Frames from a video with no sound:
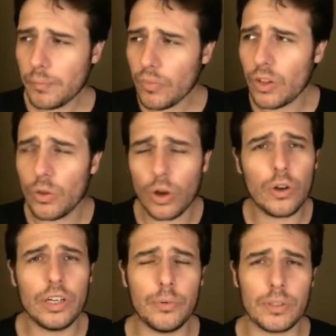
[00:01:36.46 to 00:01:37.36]
not
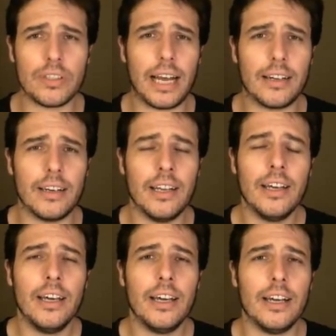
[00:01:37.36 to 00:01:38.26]
only was Saturn
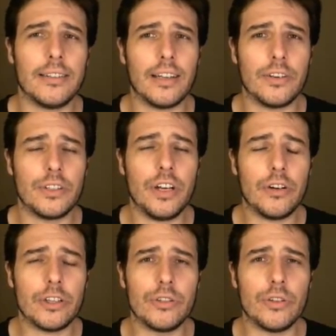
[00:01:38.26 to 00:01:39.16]
in
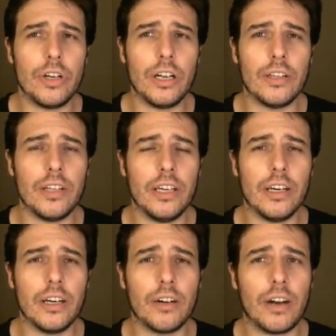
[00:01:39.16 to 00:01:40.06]
Sagittarius during
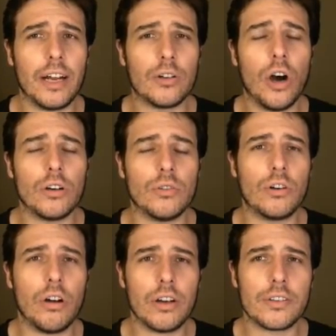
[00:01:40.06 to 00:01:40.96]
the Grand Cardinal
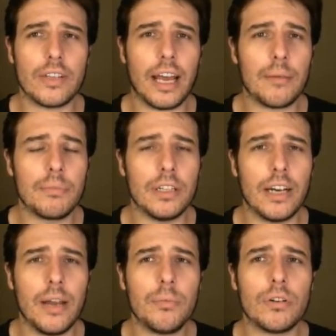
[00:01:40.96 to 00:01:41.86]
Cross that happened in
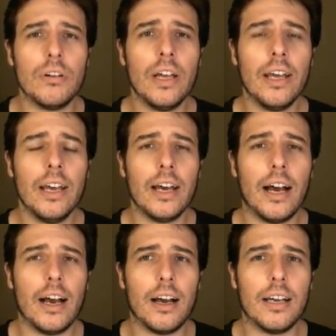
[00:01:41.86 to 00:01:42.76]
April,
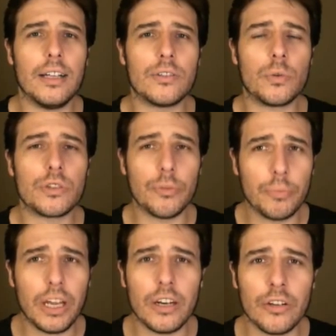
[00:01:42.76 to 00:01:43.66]
it's also
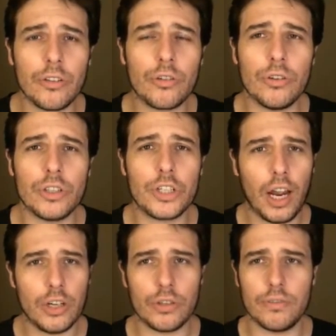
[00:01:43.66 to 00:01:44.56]
been through the
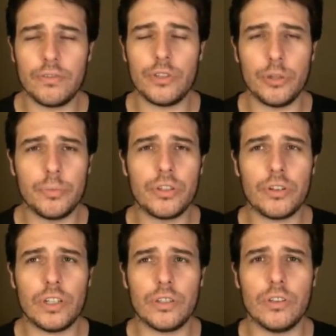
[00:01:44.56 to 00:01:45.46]
change of
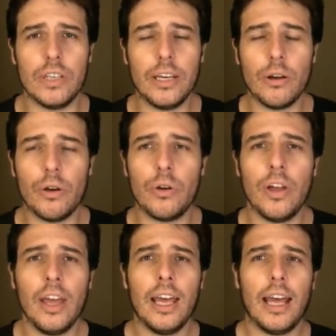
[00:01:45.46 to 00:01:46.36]
Jupiter into Leo
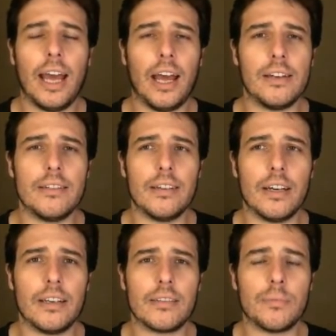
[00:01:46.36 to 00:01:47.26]
and
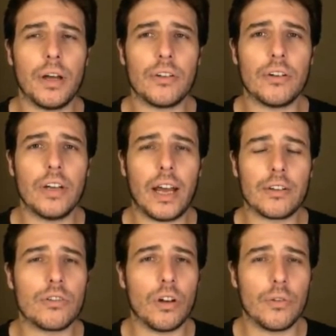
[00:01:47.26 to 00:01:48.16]
some other
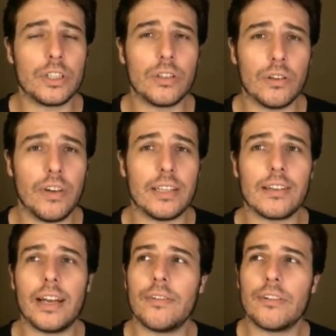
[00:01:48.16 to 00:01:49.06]
astrological events,
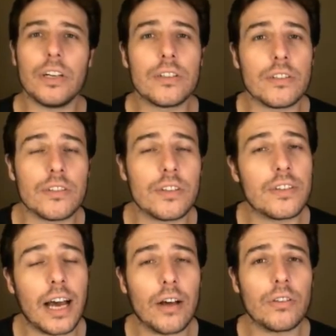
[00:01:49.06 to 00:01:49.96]
like for instance the
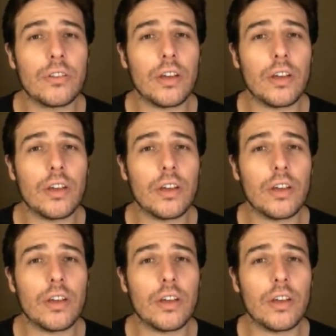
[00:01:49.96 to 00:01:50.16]
south